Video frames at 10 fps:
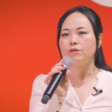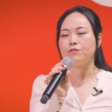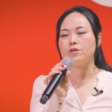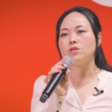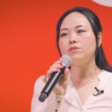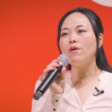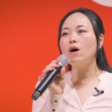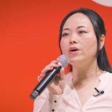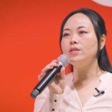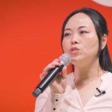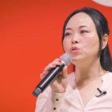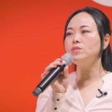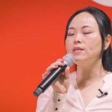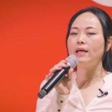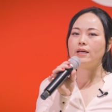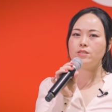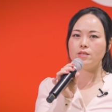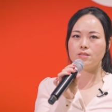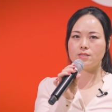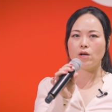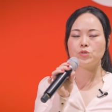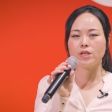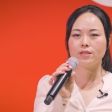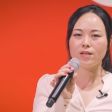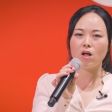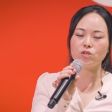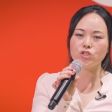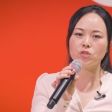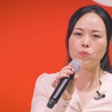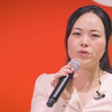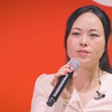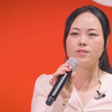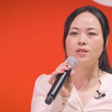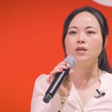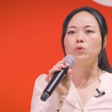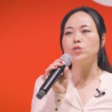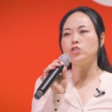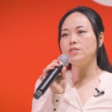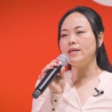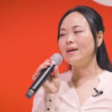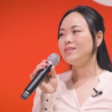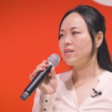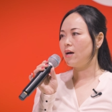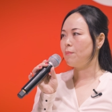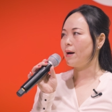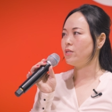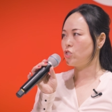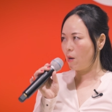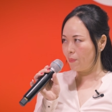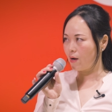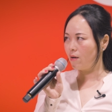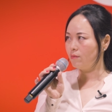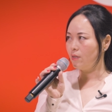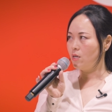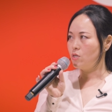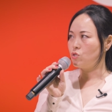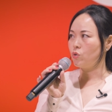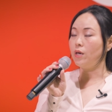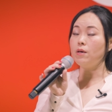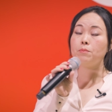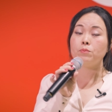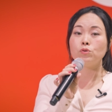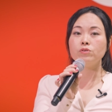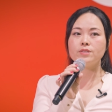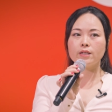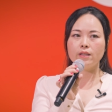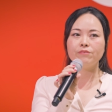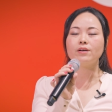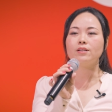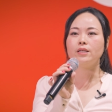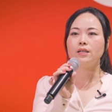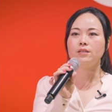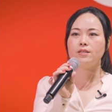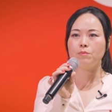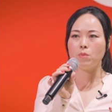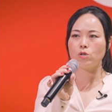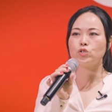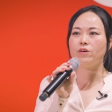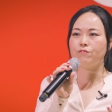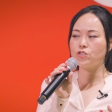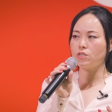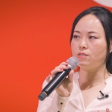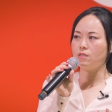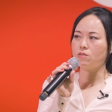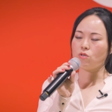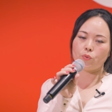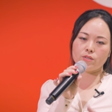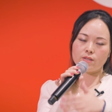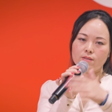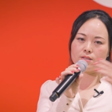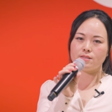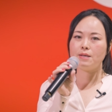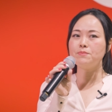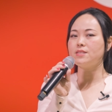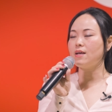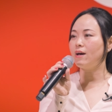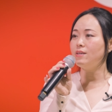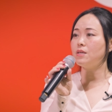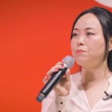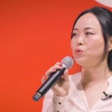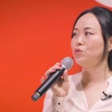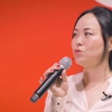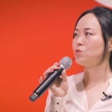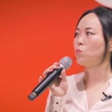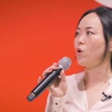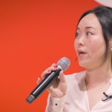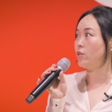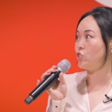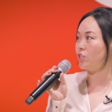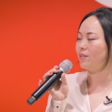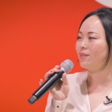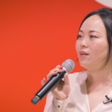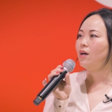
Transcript: First of all, is use the latest cell technology with which is N-type i-TOPCon. So it improves significantly the module efficiency. So within the same size, it produces more energy.